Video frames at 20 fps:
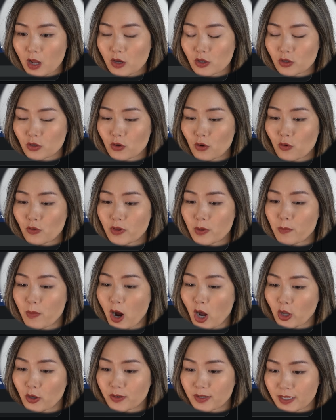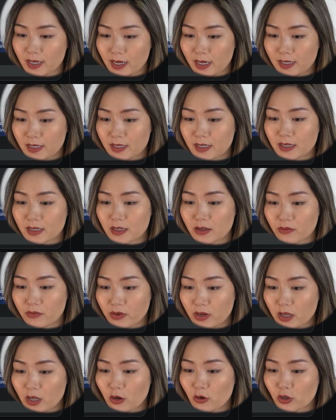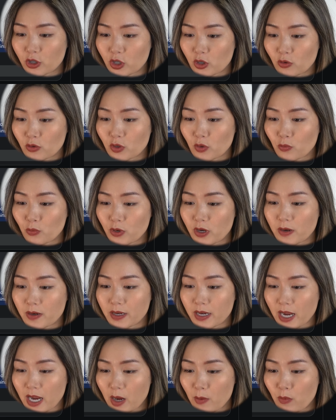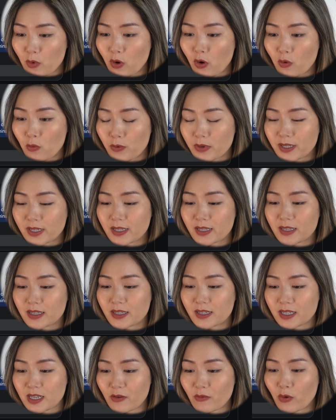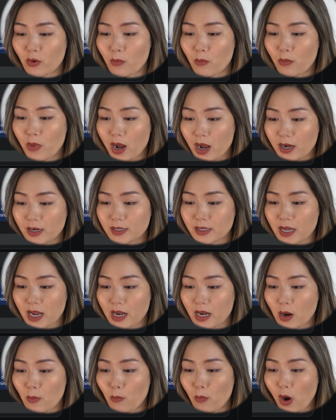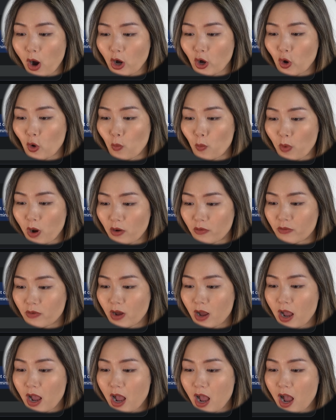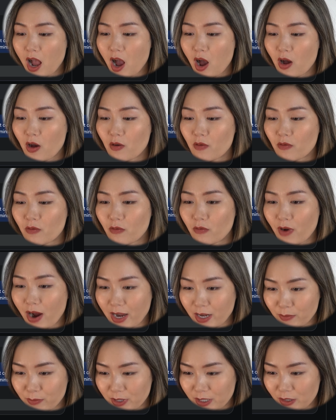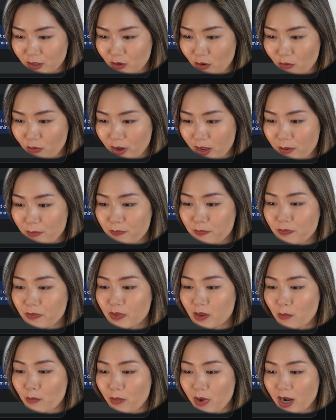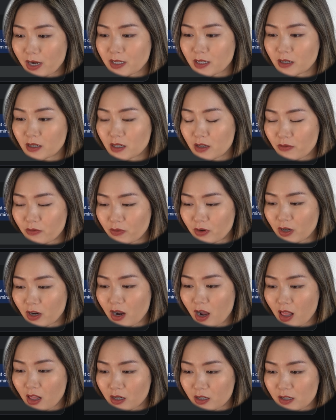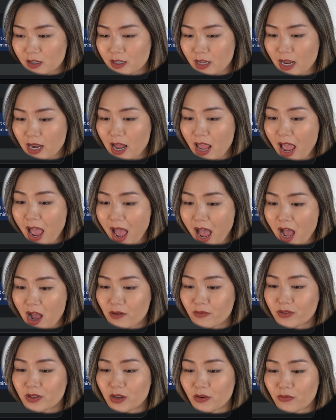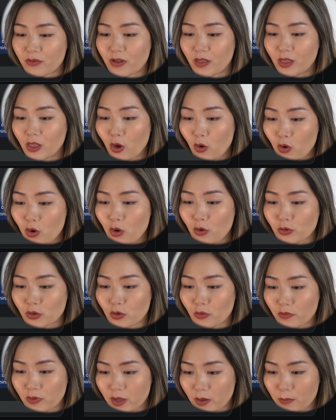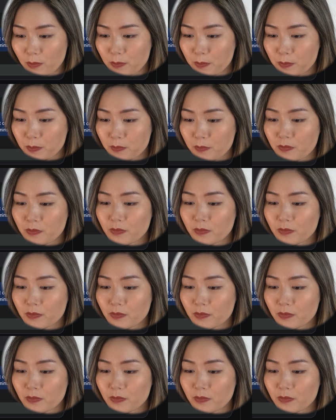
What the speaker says: So the model says the video shows a wooden table with several mugs and a bottle of vitamins on it. The mugs are different colors and have different logos on them.